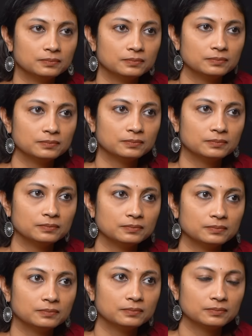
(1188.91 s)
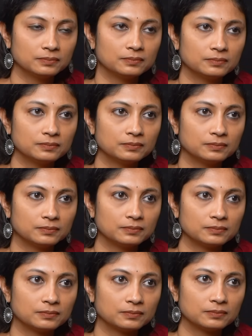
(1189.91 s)
But of course, the moment
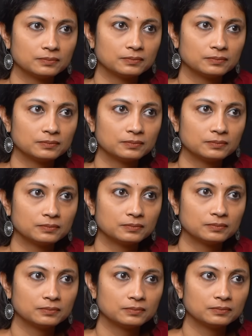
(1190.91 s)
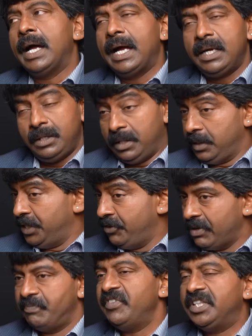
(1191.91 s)
you stop smoking, and give
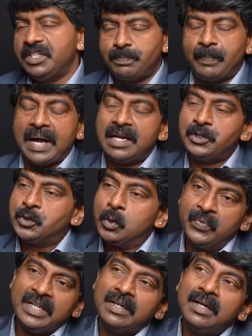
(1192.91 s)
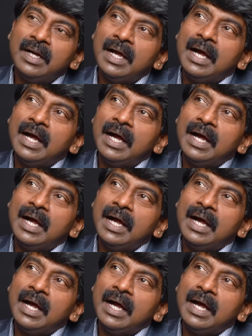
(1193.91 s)
up with this pan chewing,